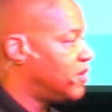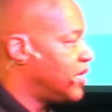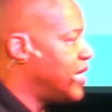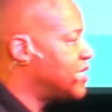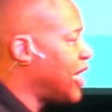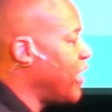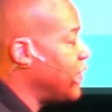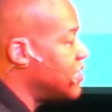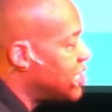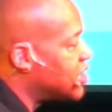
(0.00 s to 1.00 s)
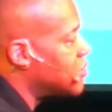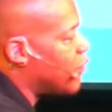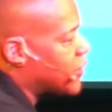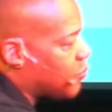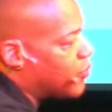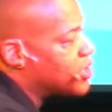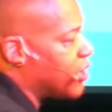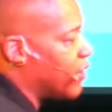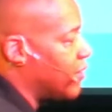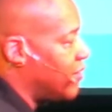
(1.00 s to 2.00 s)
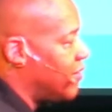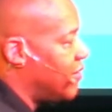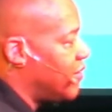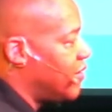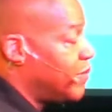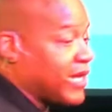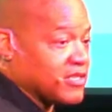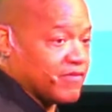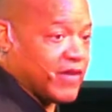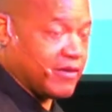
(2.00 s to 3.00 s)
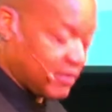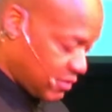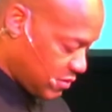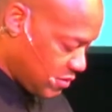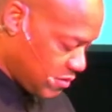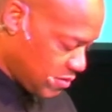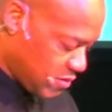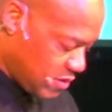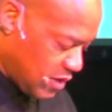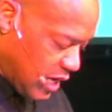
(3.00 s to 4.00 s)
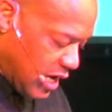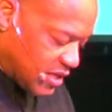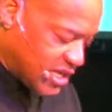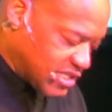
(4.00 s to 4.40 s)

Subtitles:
in his life, and he sees himself as a prisoner because of it. Then he